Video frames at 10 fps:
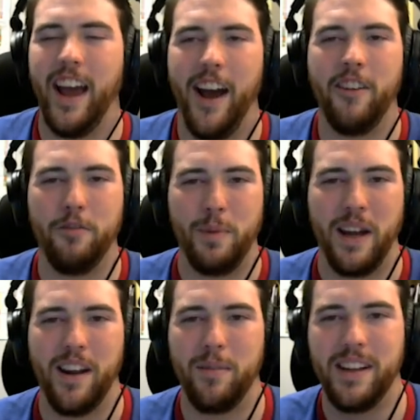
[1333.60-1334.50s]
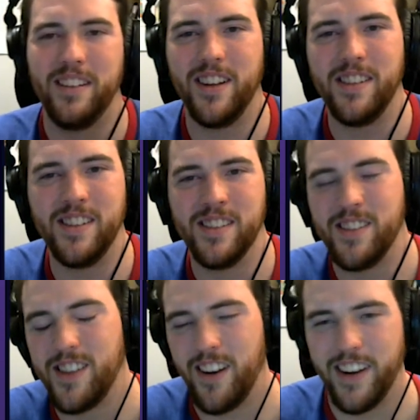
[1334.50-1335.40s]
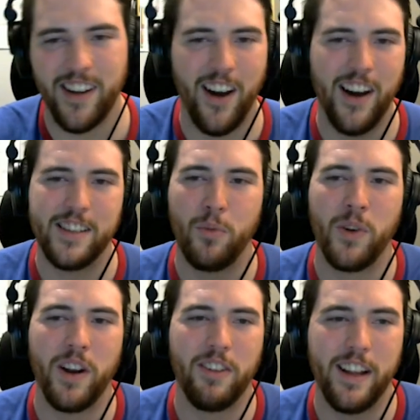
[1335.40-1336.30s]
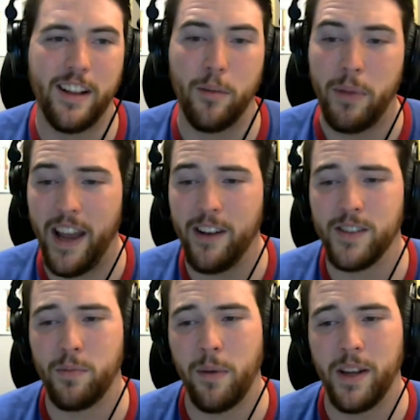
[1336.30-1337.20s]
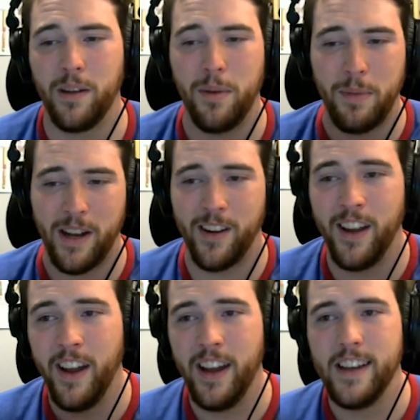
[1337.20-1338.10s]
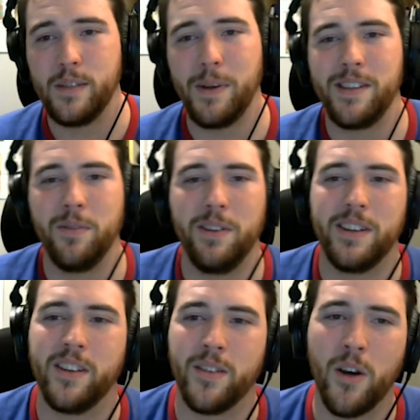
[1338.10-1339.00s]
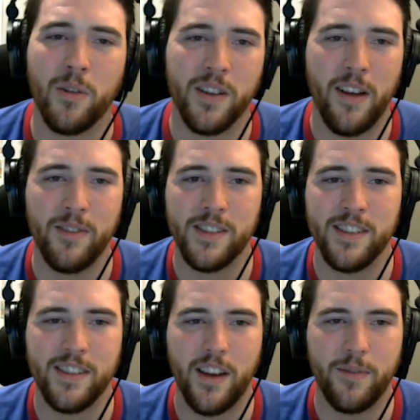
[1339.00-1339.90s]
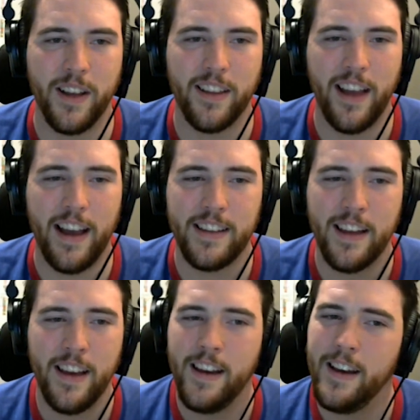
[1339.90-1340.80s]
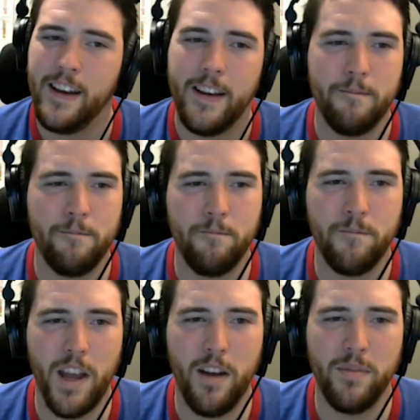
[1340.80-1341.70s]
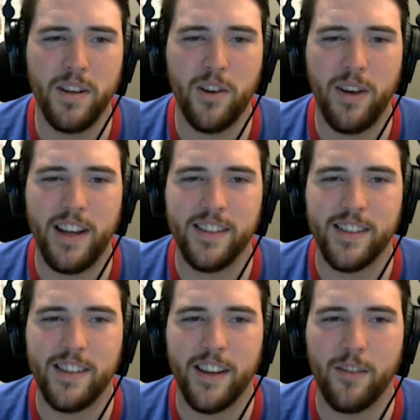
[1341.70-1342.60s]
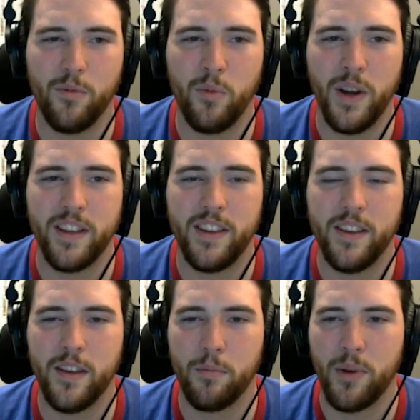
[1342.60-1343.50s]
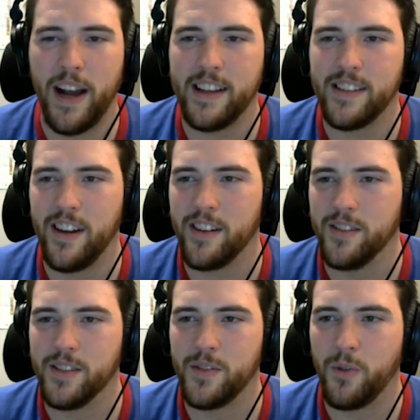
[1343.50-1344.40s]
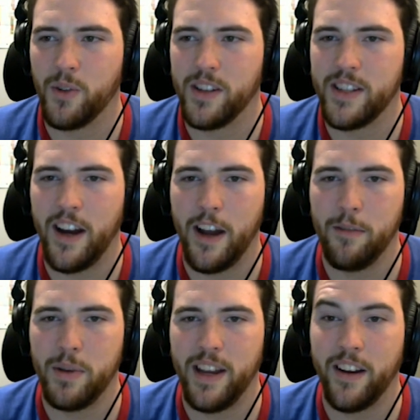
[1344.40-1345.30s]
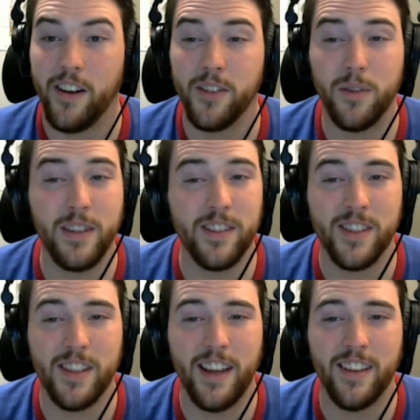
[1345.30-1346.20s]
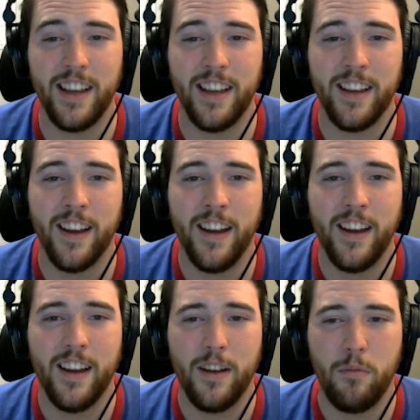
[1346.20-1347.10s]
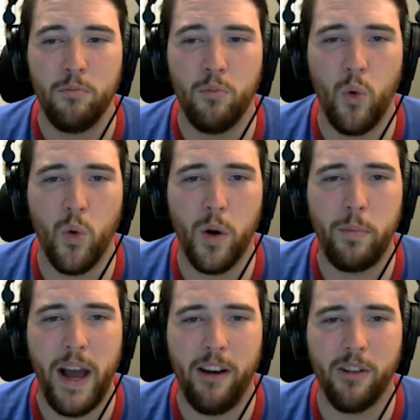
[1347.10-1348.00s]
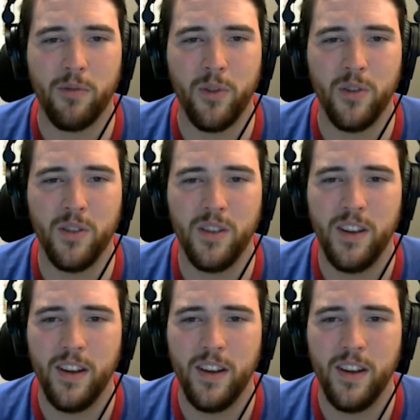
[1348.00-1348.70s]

have been. I mean, the dungeons are starting to cost more and everything. Their payouts are probably going to be better, especially when you get to lower levels and stuff like that. I'm going to go ahead and stick with the brass knuckles for the time being. Although these are slightly more powerful